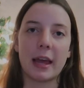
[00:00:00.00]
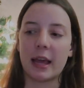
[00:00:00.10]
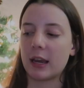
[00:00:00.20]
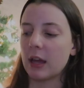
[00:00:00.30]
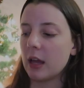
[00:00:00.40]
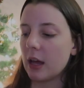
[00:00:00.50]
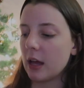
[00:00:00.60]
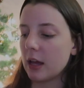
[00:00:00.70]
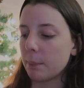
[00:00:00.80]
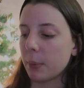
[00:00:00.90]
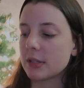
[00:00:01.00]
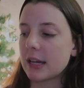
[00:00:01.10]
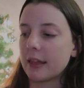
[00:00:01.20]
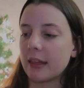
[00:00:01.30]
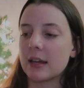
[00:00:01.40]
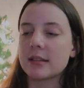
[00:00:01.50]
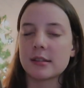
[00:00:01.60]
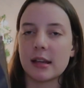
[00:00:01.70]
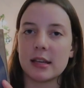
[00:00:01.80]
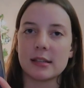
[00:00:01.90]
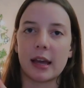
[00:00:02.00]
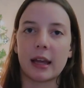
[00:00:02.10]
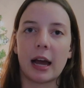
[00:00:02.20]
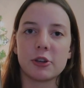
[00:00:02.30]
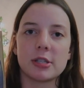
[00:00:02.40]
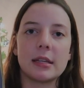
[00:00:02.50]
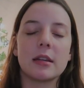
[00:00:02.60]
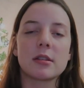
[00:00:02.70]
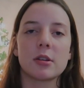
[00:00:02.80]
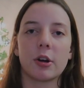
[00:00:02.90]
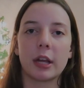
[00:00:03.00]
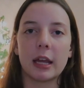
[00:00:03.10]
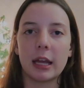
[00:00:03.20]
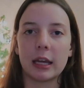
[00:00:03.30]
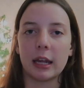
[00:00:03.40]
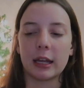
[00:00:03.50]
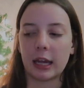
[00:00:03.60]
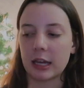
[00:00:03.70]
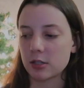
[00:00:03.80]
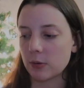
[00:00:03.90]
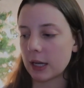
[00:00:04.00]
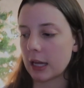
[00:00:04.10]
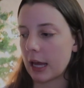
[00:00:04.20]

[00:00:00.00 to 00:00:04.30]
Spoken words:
And books like this is like, I just need to start it and get into it.